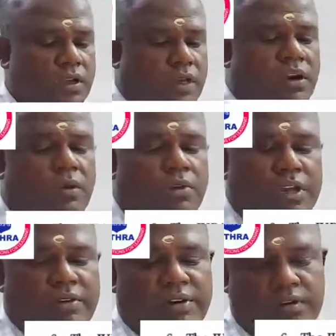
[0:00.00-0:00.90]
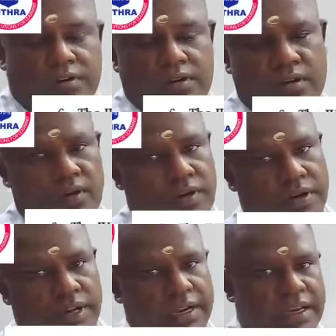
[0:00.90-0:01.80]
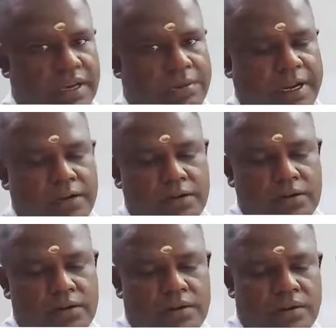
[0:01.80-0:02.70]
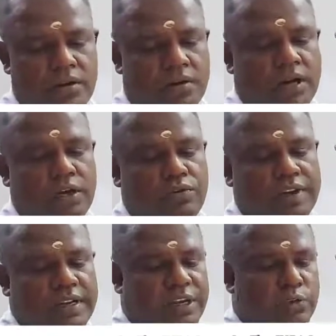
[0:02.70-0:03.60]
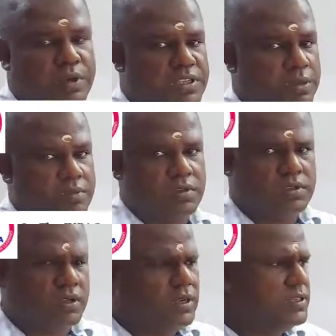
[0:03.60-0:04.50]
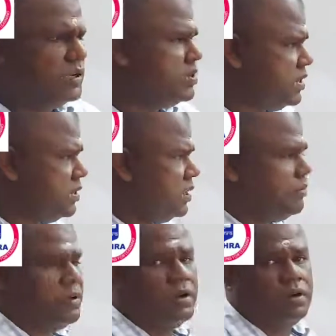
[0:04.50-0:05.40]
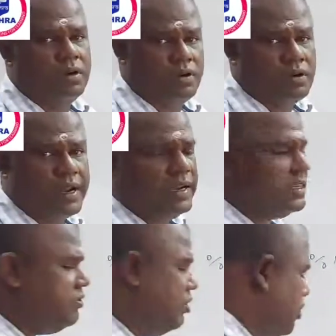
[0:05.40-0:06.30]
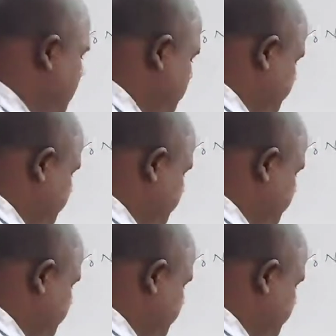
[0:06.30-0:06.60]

A compound given in a linear pattern, you have to find the IUPAC name. Easy question. I am writing the formula.